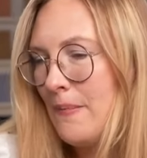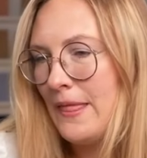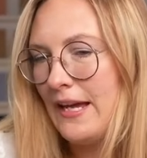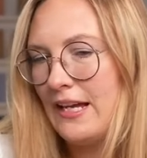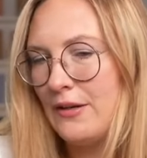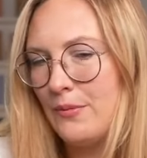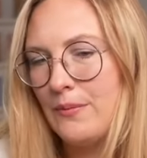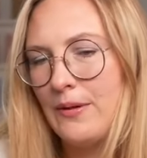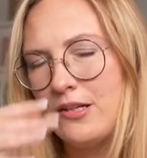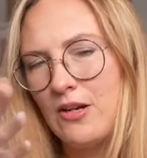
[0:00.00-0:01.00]
and we
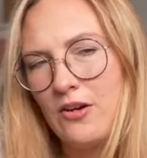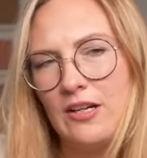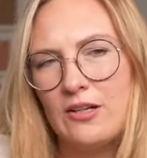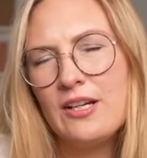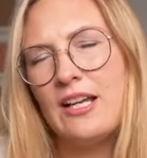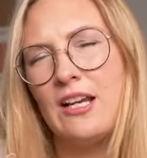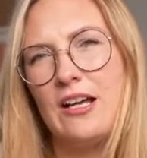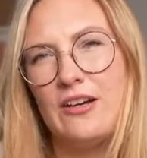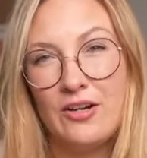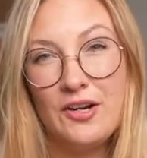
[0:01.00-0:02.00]
were
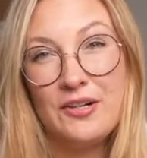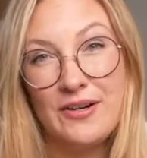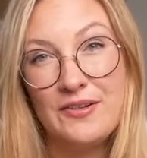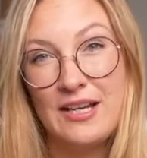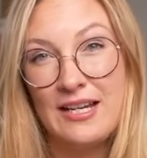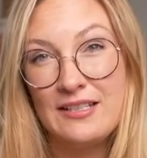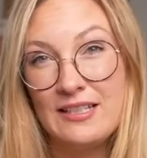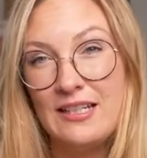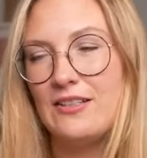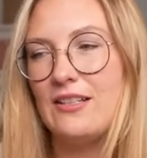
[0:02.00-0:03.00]
looking a lot around that
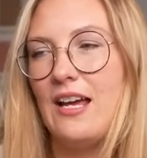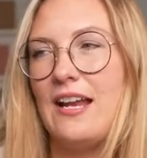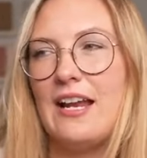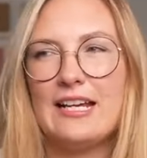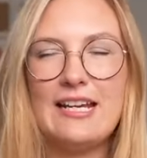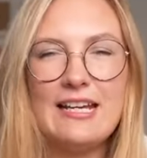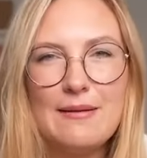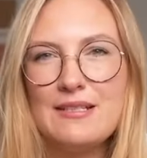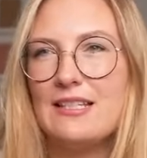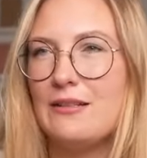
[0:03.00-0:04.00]
niche and I kept seeing